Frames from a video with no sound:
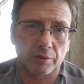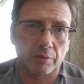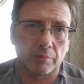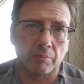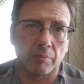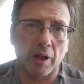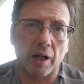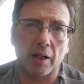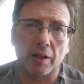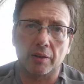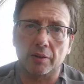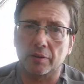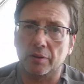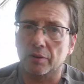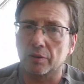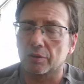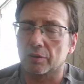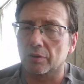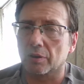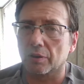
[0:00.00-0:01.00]
some
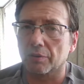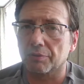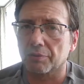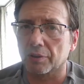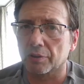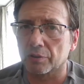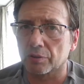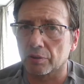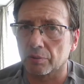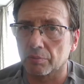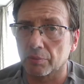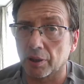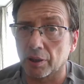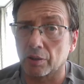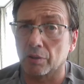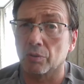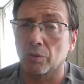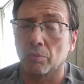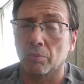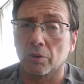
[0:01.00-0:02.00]
marketing stuff and some
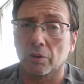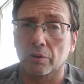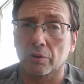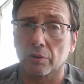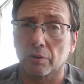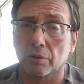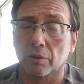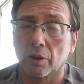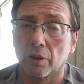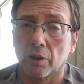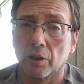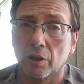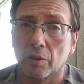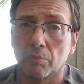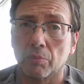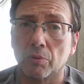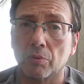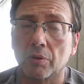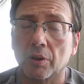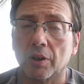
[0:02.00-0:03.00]
economical
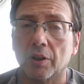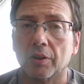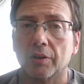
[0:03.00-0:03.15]
book,